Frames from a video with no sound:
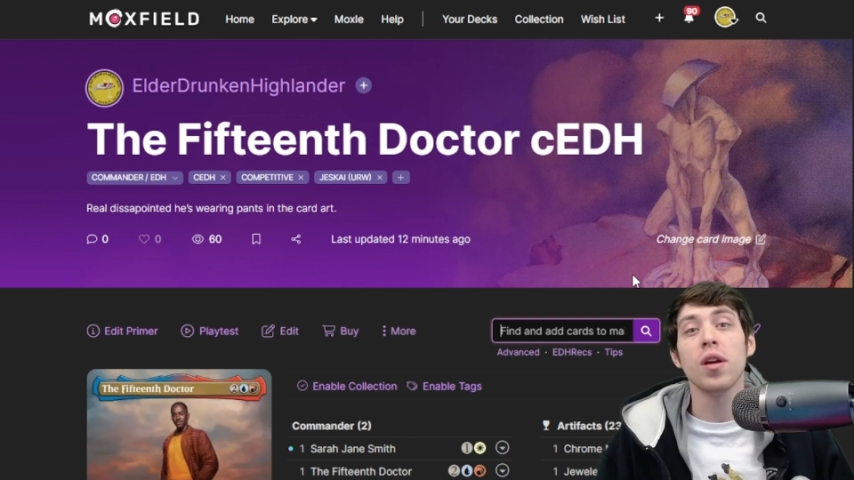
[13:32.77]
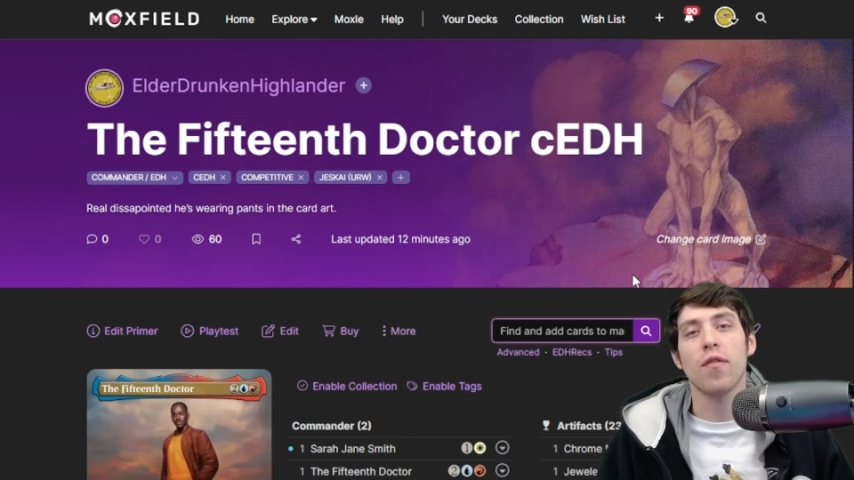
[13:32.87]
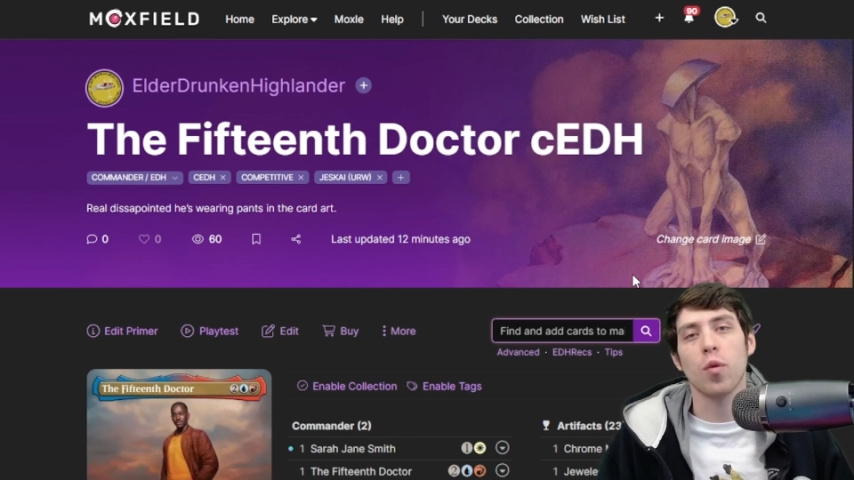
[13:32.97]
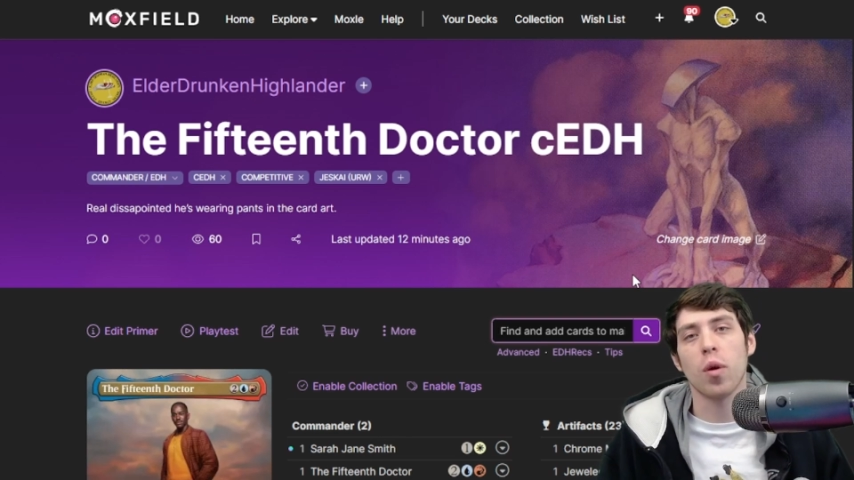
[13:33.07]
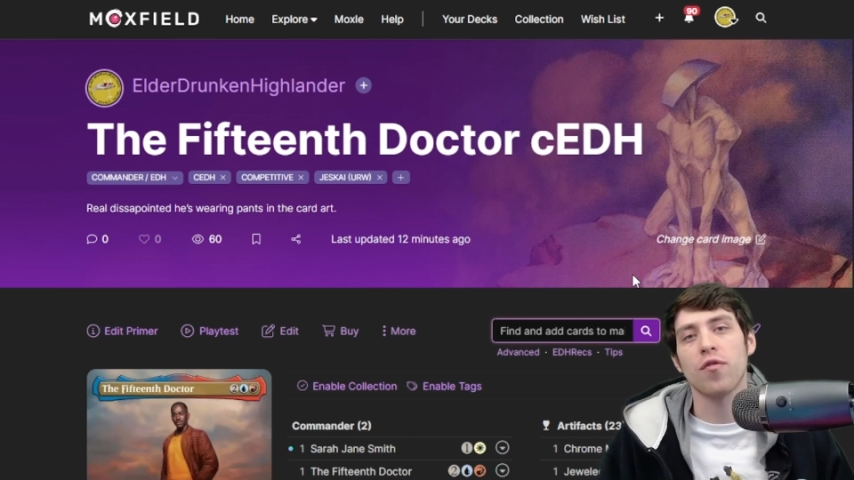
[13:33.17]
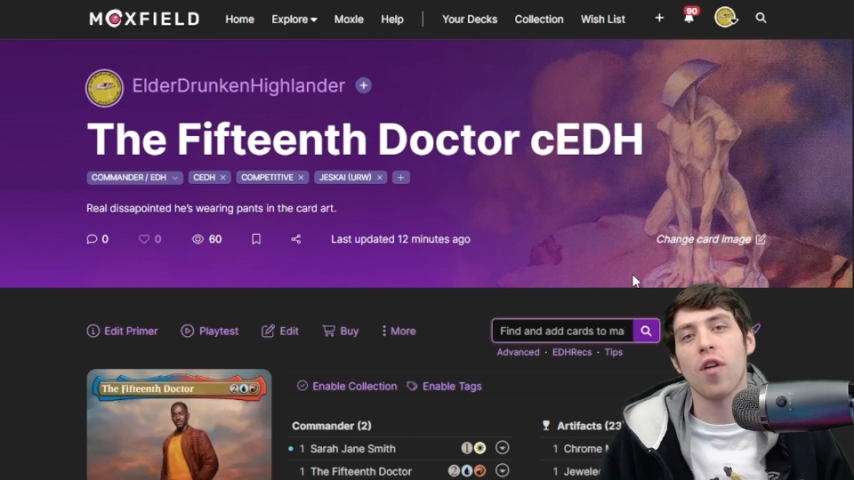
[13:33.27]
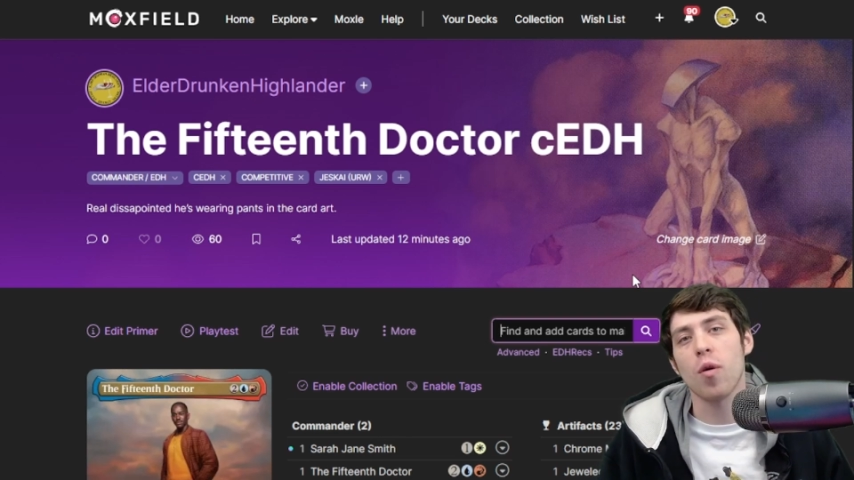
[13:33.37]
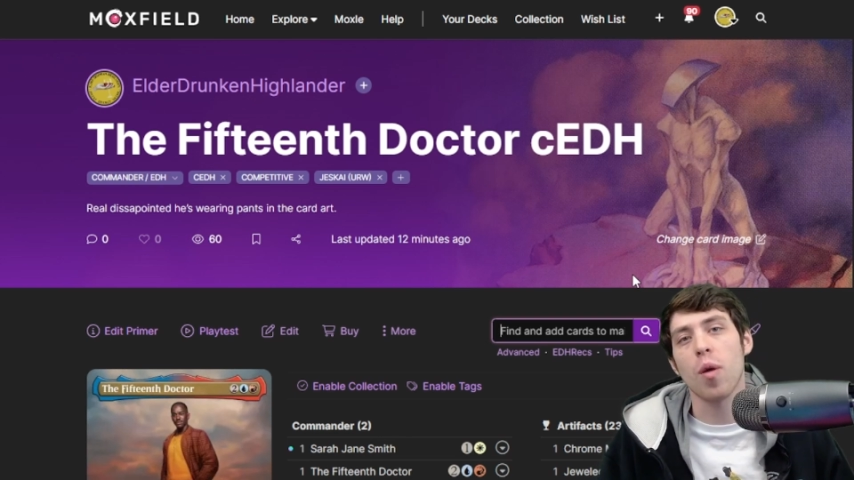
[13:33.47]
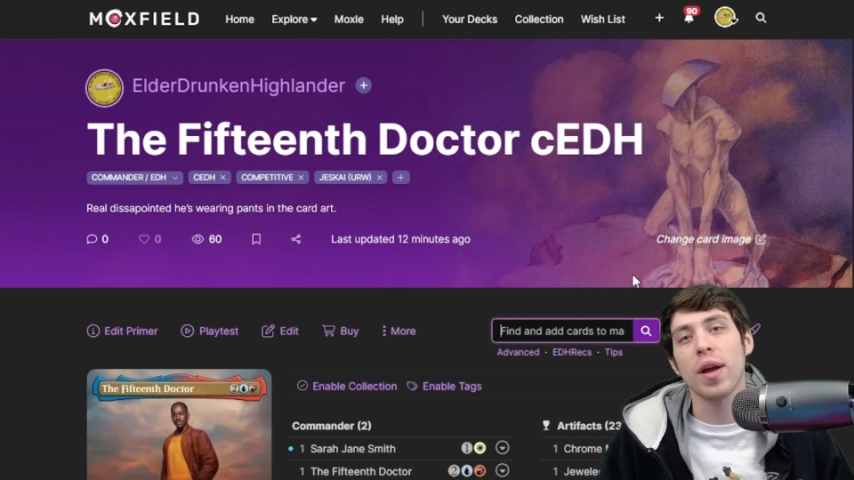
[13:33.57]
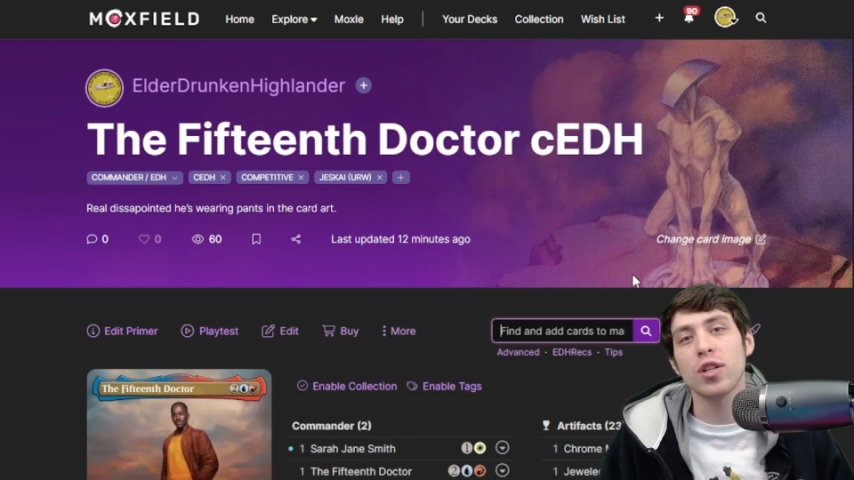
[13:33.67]
If you want to follow
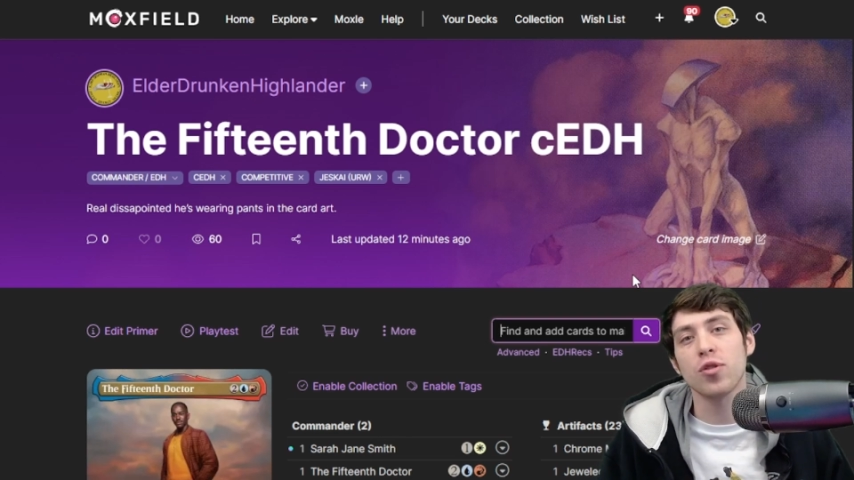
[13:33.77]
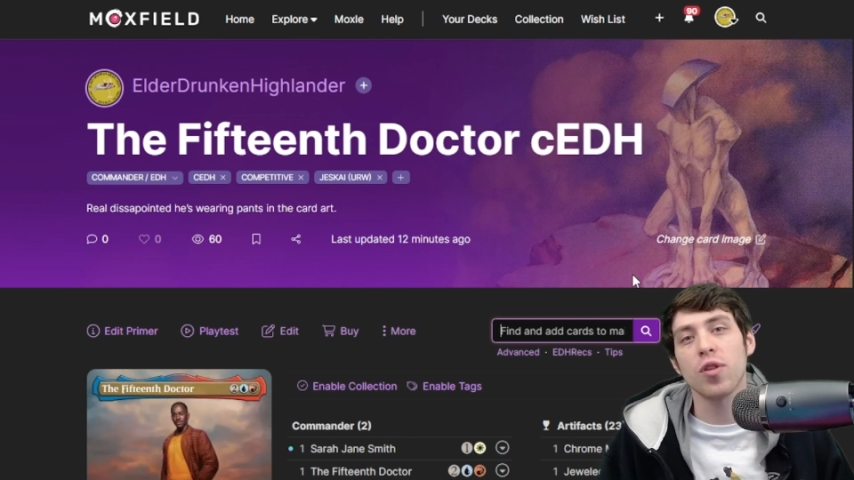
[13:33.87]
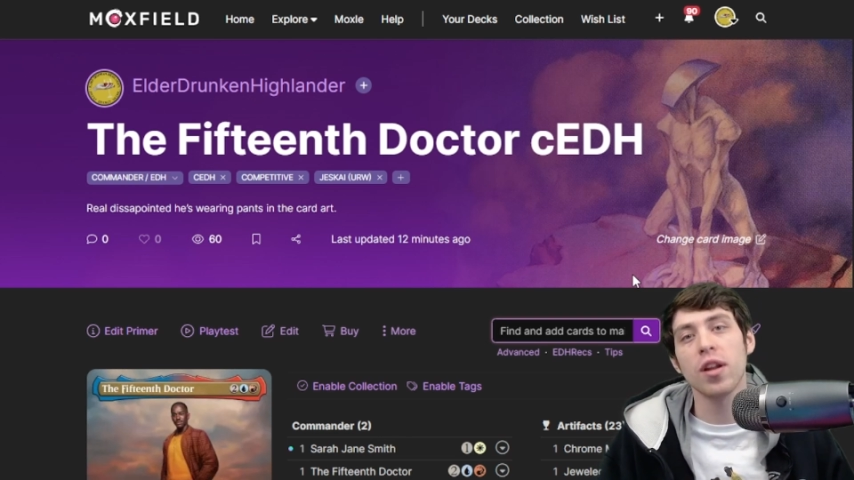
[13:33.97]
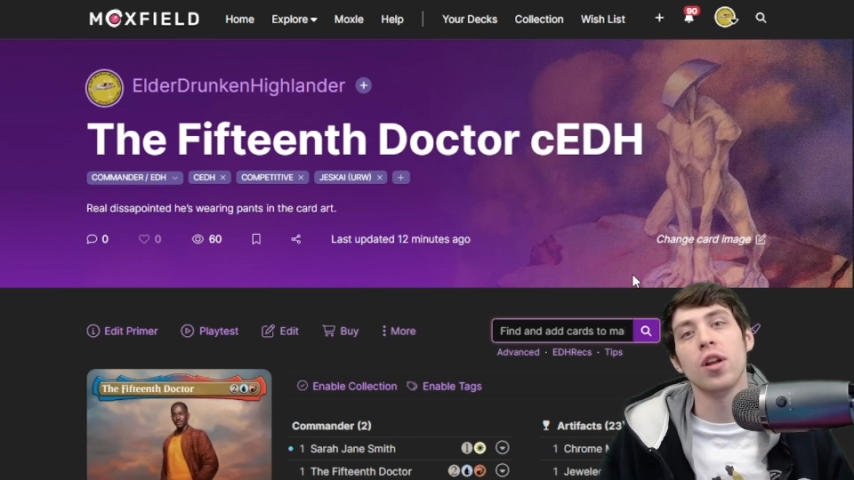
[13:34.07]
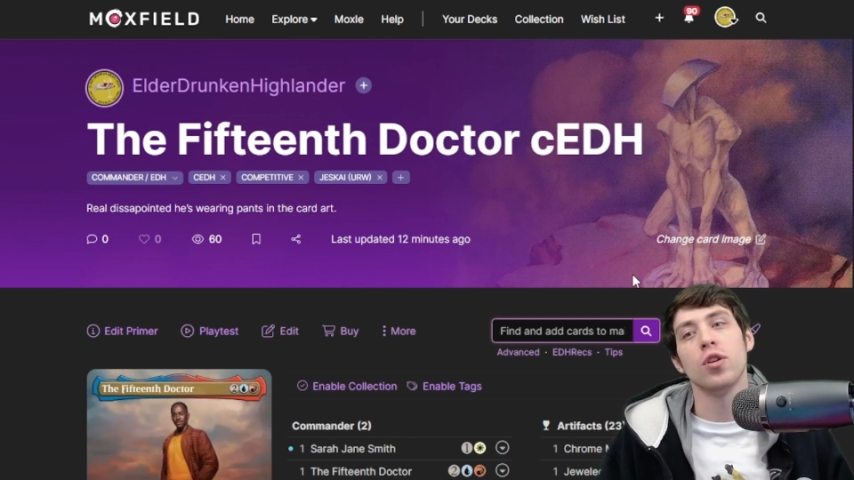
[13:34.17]
our Patreon,